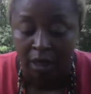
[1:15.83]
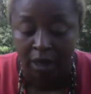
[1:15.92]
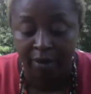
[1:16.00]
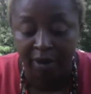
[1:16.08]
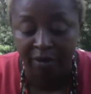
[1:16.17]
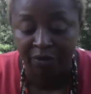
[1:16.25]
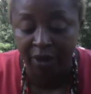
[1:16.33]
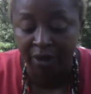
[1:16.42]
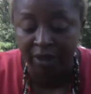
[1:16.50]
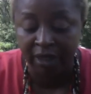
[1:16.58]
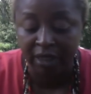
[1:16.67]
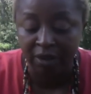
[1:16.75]
All right,
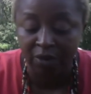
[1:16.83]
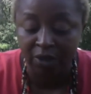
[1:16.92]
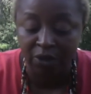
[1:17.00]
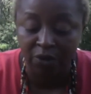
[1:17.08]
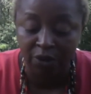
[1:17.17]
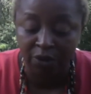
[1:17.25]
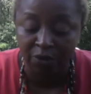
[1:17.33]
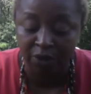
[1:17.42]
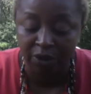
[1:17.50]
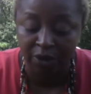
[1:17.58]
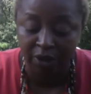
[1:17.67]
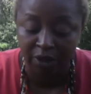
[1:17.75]
Virgo, let's see what's going on
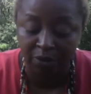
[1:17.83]
with you this